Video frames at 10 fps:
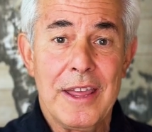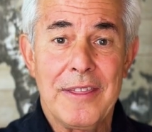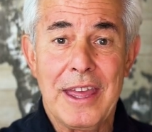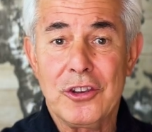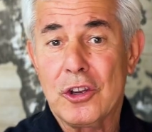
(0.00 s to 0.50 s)

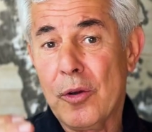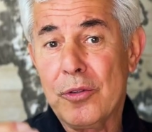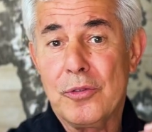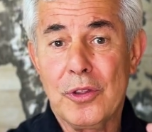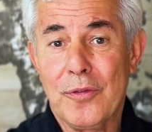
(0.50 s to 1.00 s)
that you're going
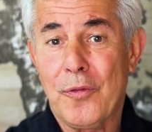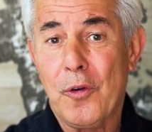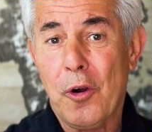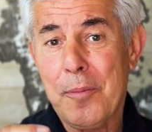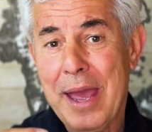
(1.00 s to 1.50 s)
through the
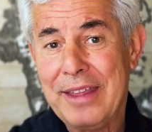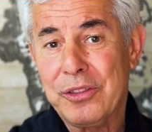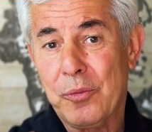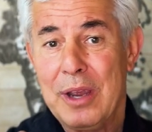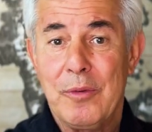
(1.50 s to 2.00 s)
format
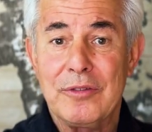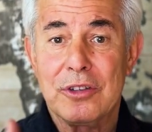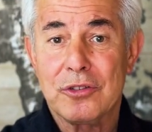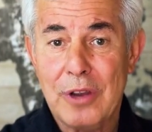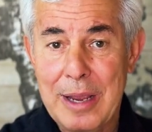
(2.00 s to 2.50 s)
the way we've
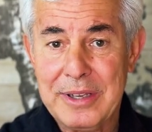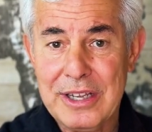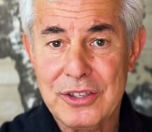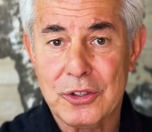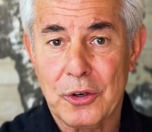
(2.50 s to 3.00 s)
described
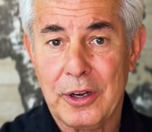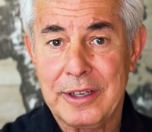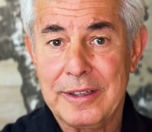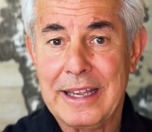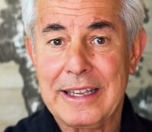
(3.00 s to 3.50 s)
Kid
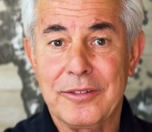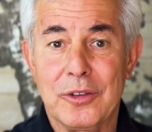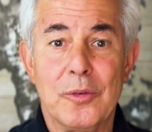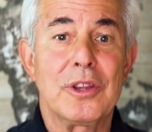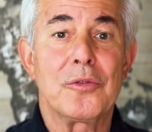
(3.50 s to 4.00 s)
Story, like
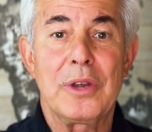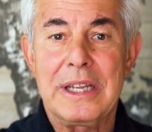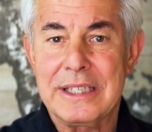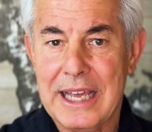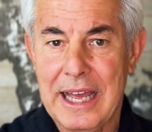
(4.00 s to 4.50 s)
doing the
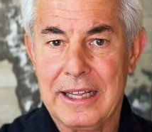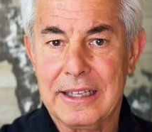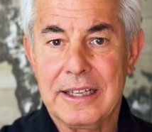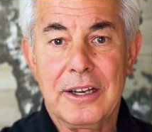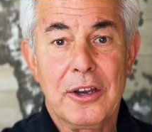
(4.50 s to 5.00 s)
retell
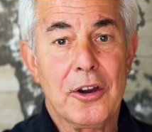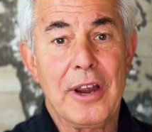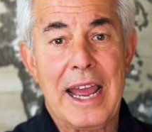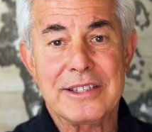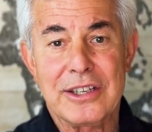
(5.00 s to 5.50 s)
or
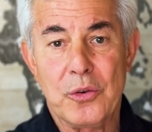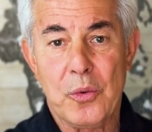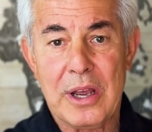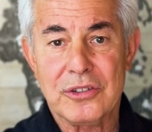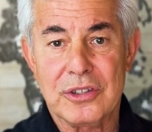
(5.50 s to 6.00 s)
asking
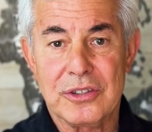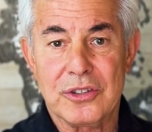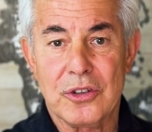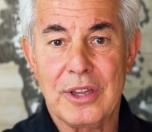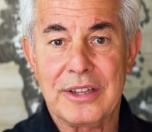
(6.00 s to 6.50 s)
questions
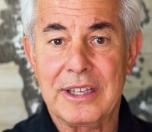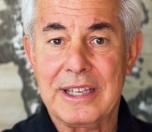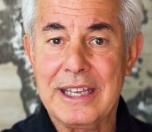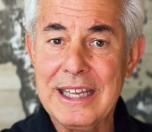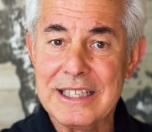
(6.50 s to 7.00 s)
so that the
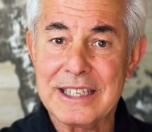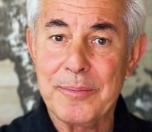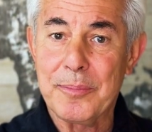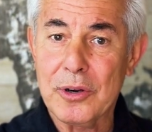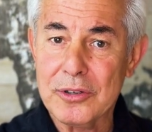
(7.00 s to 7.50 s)
kids
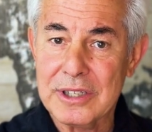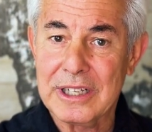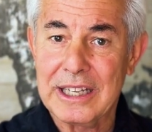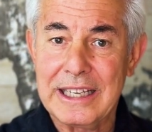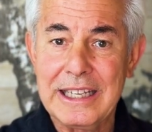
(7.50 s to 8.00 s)
can
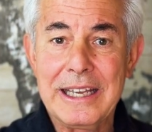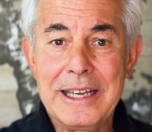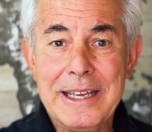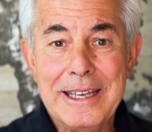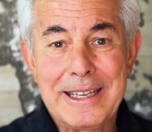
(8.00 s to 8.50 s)
personally
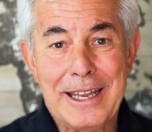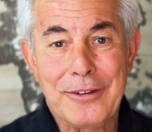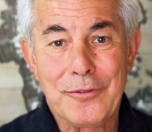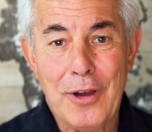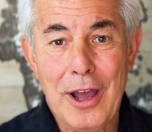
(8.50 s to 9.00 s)
get
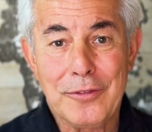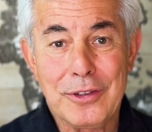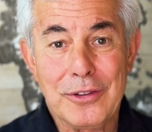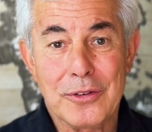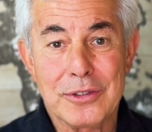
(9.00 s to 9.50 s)
involved
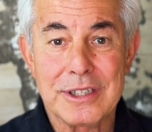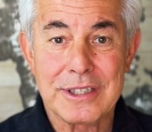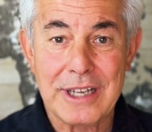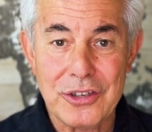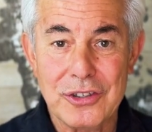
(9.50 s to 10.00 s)
in those
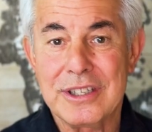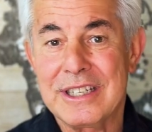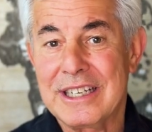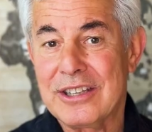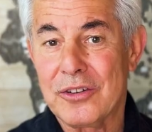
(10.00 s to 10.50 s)
discussions
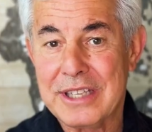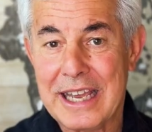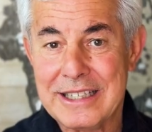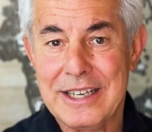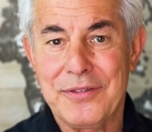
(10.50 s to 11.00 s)
and in those
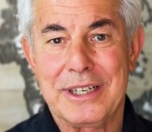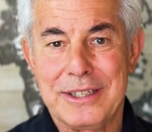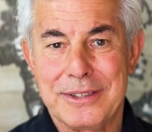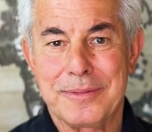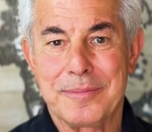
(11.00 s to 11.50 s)

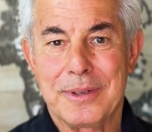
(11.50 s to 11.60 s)
activities.